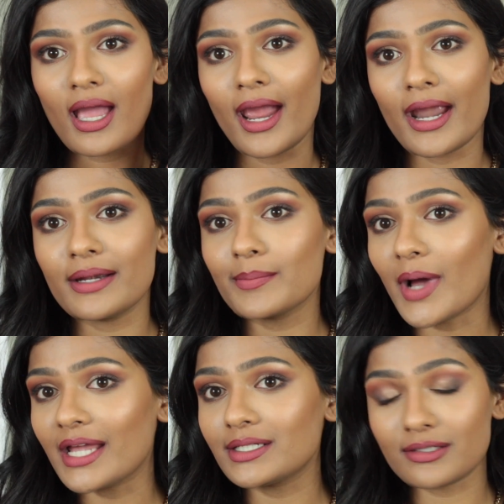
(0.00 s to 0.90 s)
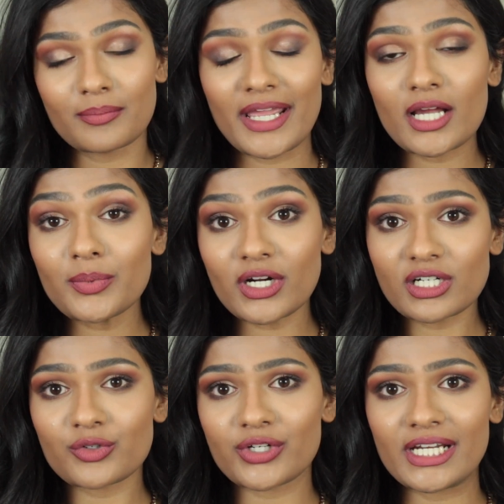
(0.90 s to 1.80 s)
And my makeup
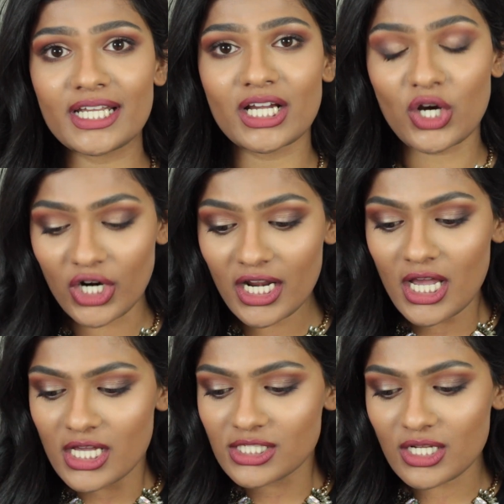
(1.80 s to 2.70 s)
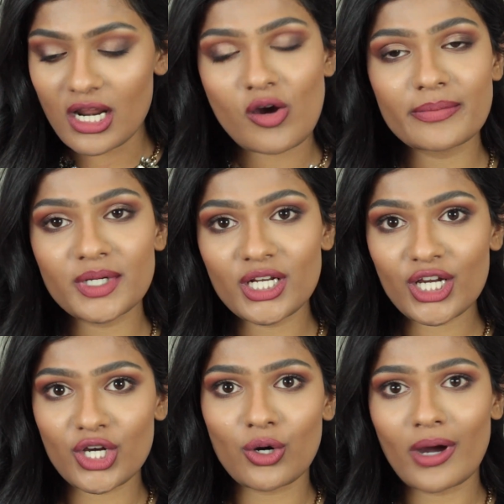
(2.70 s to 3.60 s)
turned out really good. So now I'm
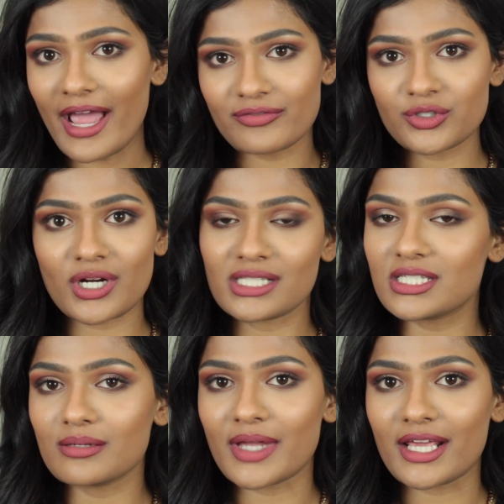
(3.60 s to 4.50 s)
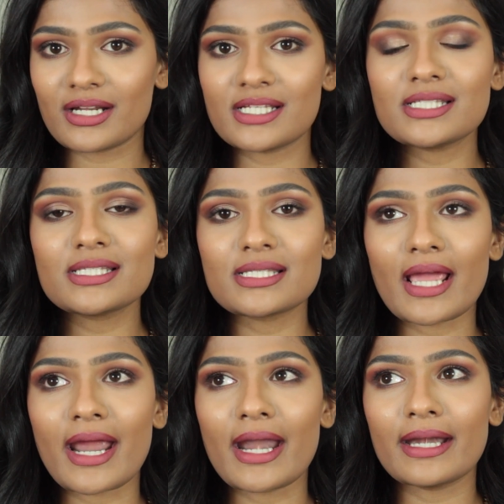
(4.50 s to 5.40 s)
gonna go. I have to run some errands,
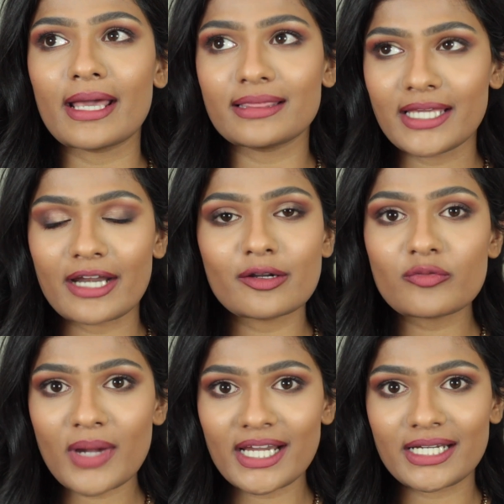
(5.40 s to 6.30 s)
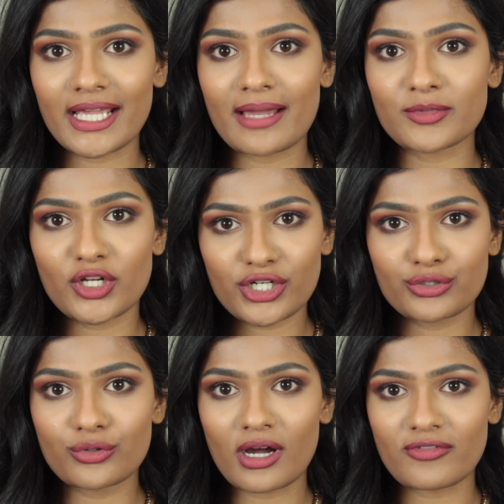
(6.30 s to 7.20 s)
and at the end of my day I'm gonna
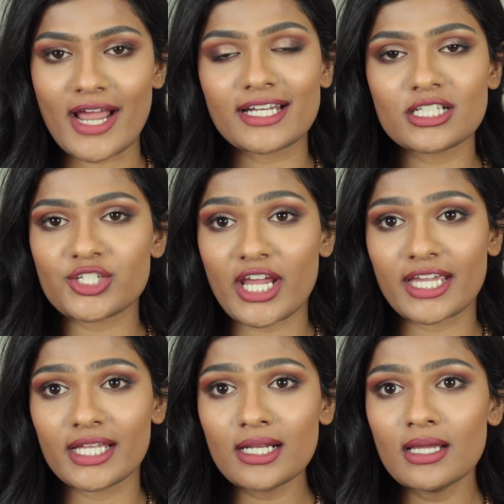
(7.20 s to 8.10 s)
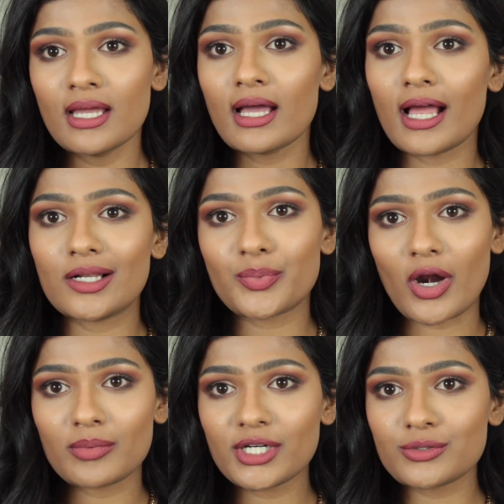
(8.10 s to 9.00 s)
do a final check-in. I'll
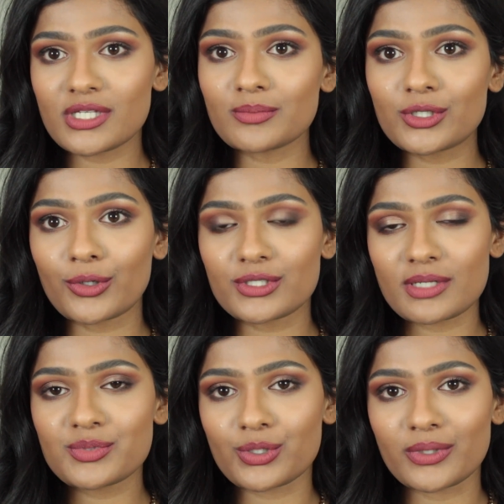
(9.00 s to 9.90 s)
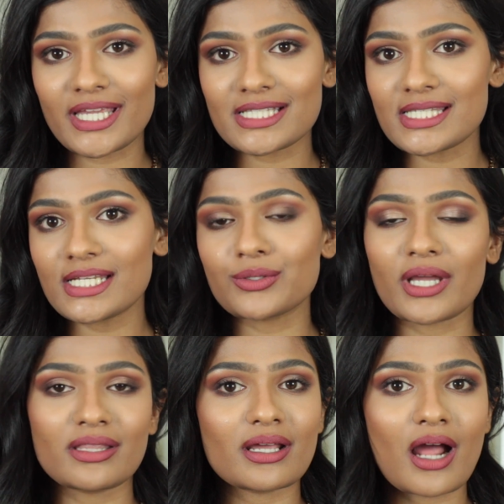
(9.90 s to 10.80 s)
probably do some close-up so we can see
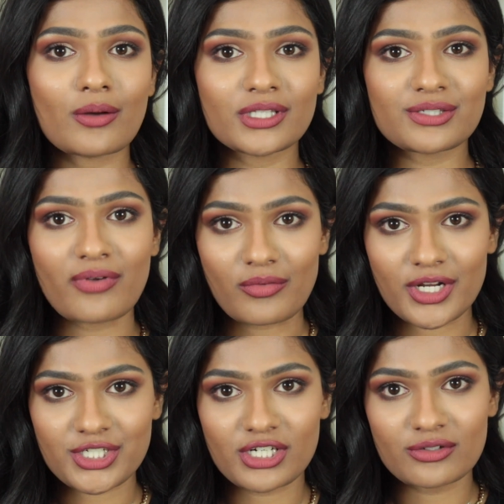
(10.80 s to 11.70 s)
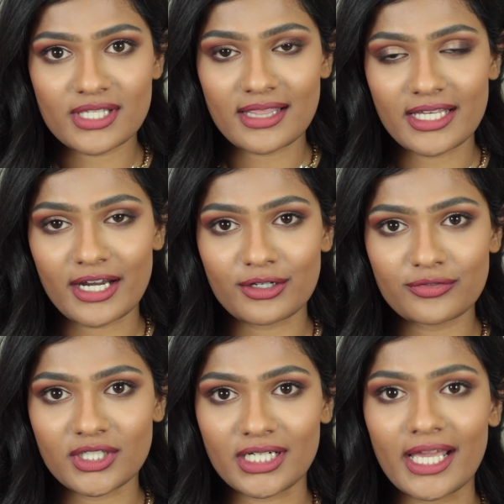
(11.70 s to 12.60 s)
together how this foundation looks at the end
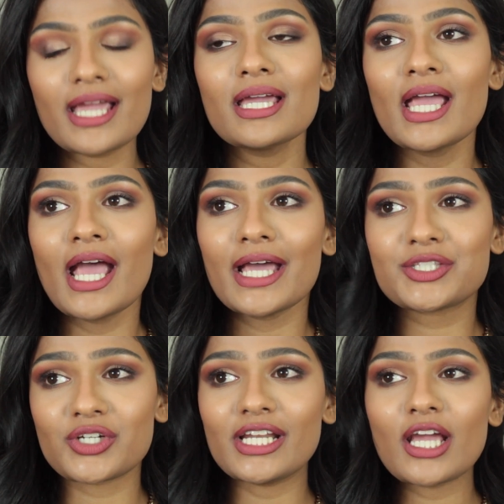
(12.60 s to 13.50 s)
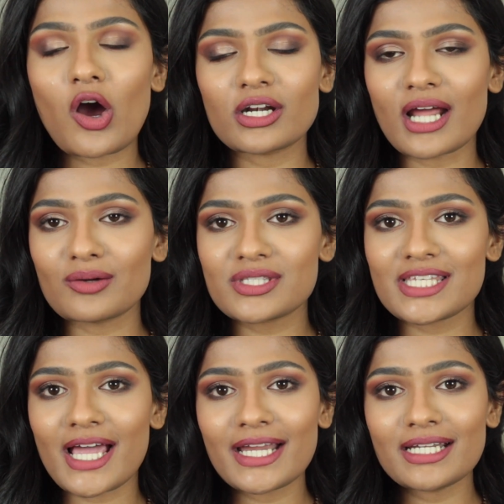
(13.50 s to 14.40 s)
of the day. It's really hot
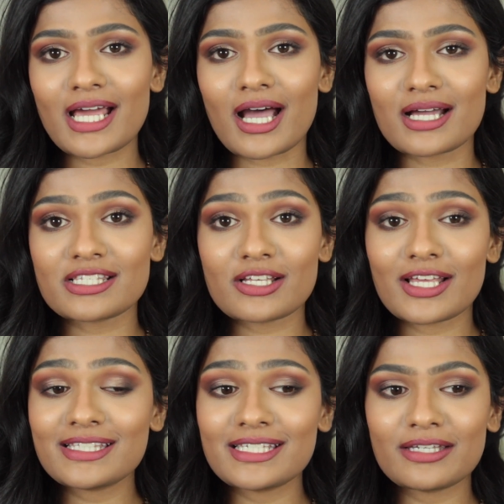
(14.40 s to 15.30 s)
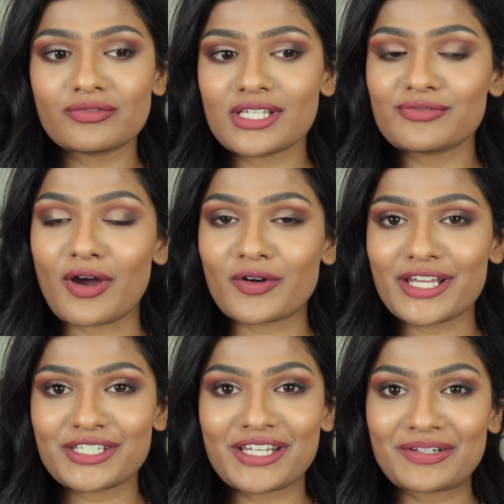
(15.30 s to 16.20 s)
outside, so let's see if this
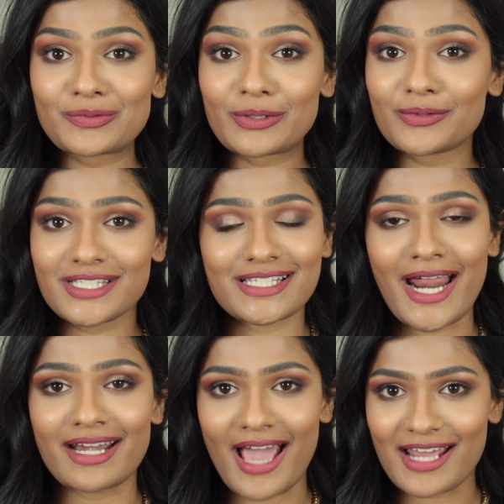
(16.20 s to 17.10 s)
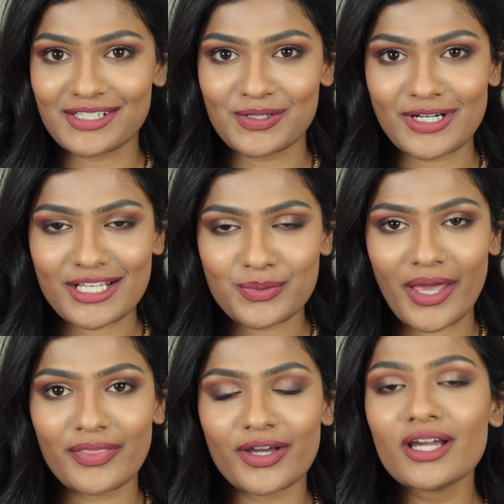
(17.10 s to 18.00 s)
foundation will withstand Arizona's
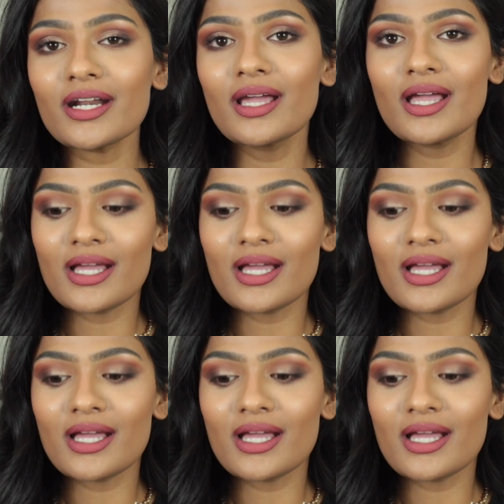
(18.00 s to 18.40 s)
weather.